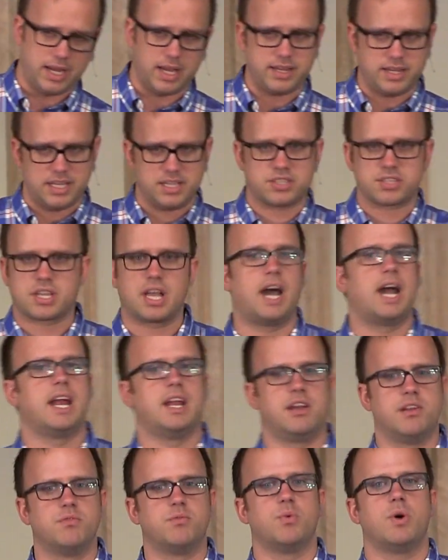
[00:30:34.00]
in this
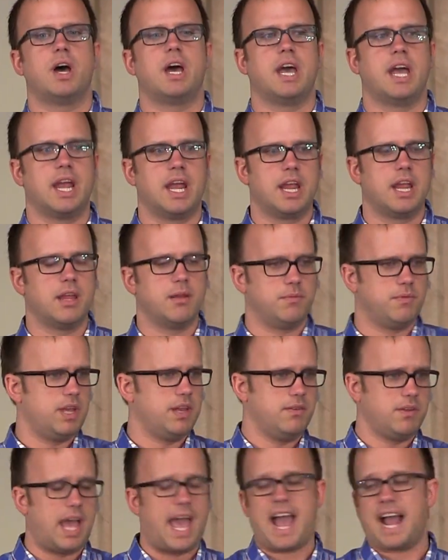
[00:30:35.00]
kind of way
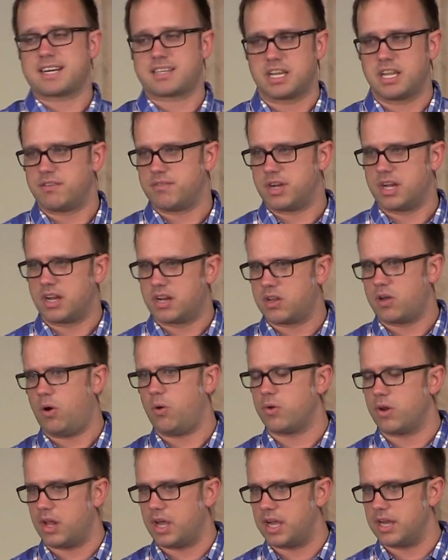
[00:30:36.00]
and acting very
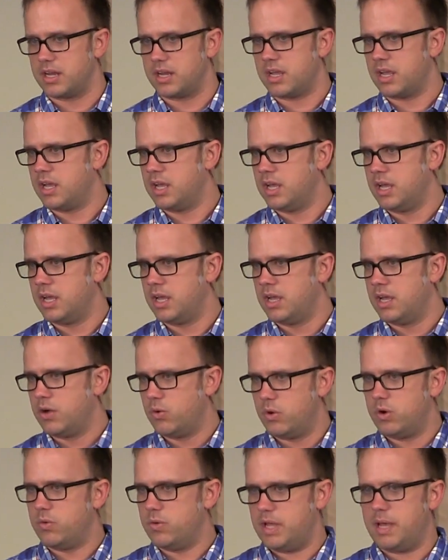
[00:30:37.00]
cult-like,
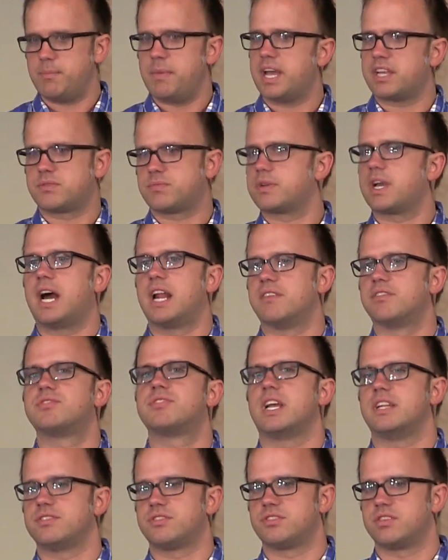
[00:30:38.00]
that makes kind of
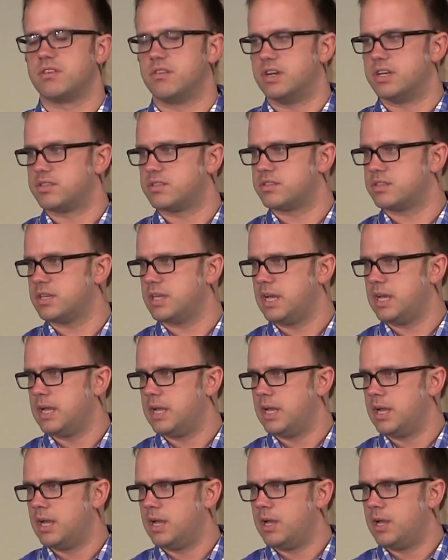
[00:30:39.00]
sense to us.
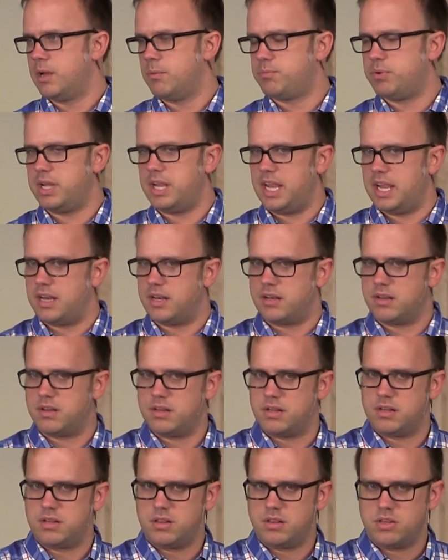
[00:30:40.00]
But
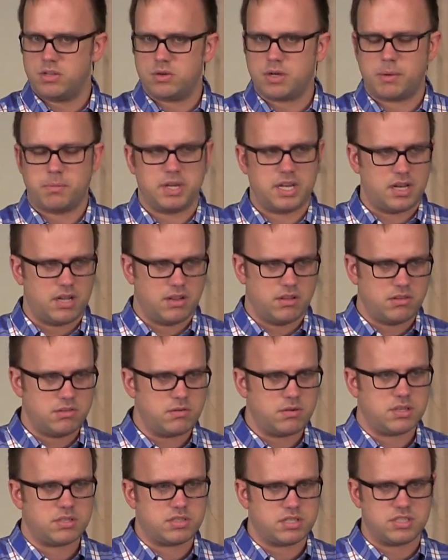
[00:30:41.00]
in
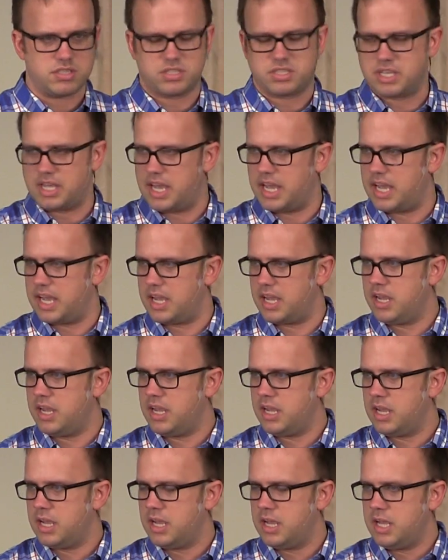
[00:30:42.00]
Lewis's
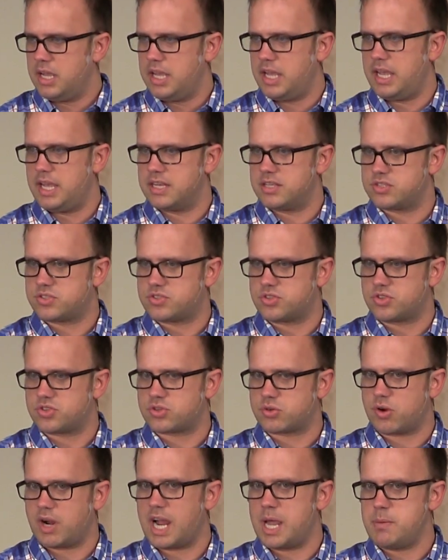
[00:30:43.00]
day, he is
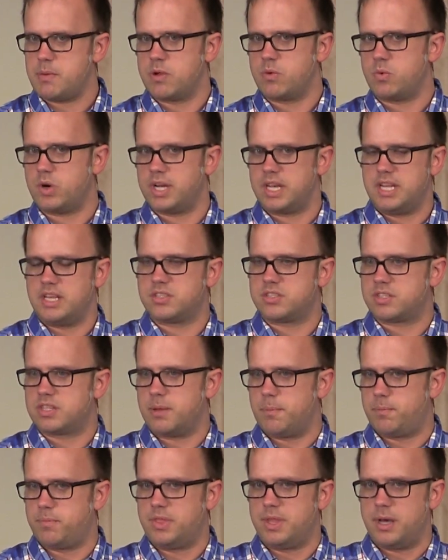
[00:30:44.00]
describing what is
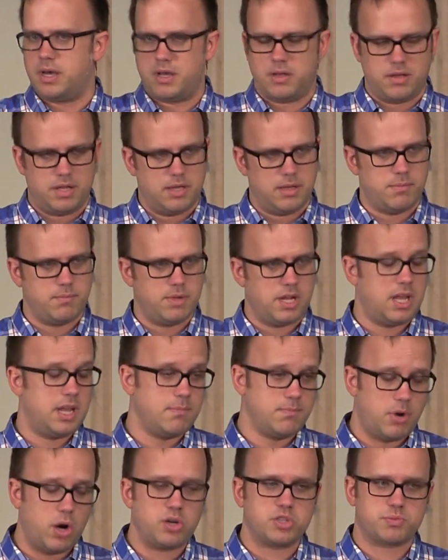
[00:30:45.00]

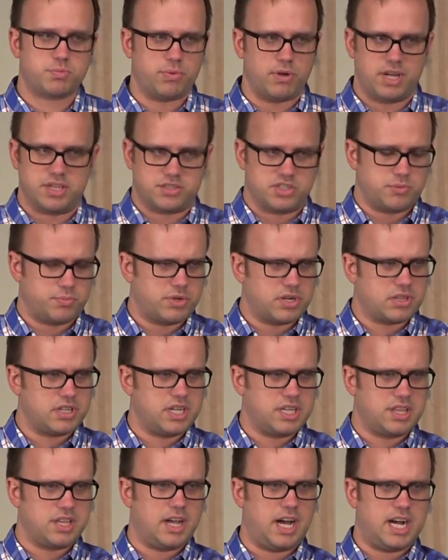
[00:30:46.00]
in most places,
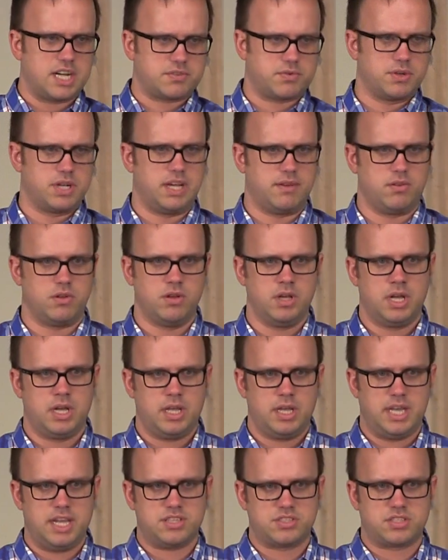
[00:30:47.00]
particularly at the Oxford level,
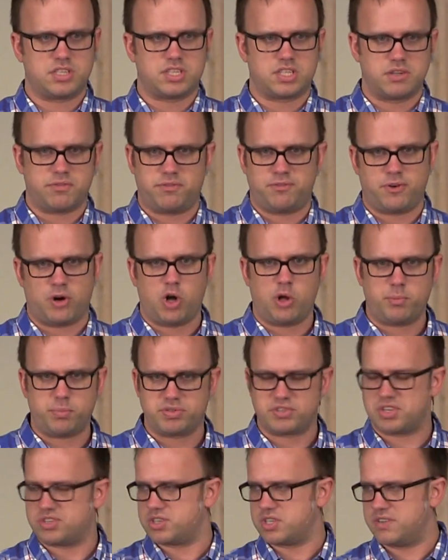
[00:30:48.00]
is the
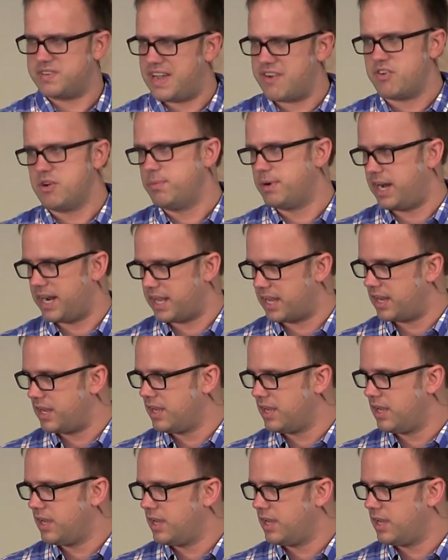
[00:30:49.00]
default position of everybody.